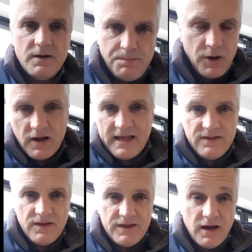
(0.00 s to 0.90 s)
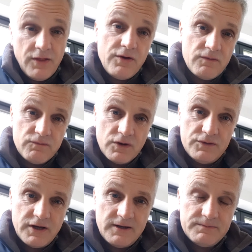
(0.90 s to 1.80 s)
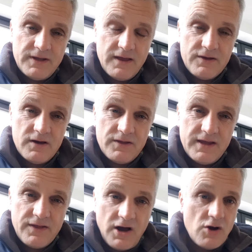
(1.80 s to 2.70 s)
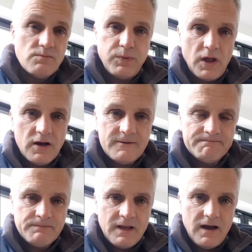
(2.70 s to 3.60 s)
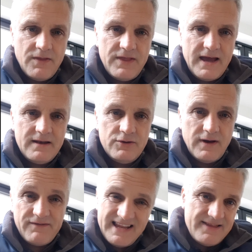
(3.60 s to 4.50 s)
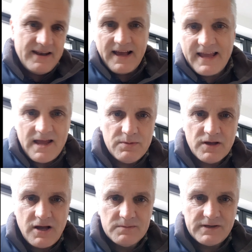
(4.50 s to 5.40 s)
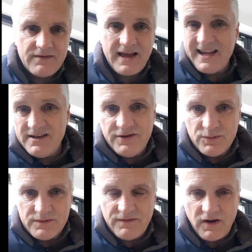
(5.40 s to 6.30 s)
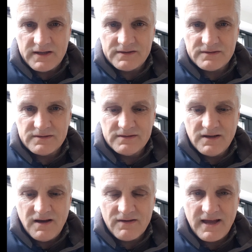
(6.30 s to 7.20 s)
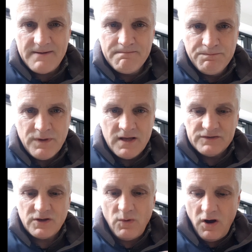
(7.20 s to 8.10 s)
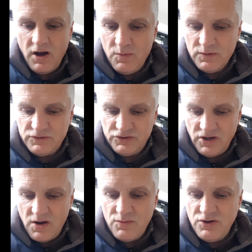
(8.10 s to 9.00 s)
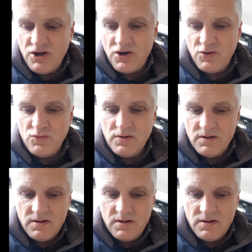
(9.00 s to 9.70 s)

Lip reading: plug in the other router, the other home plug, and then you have an Ethernet cable that comes out of that into your device. Okay, so I will show you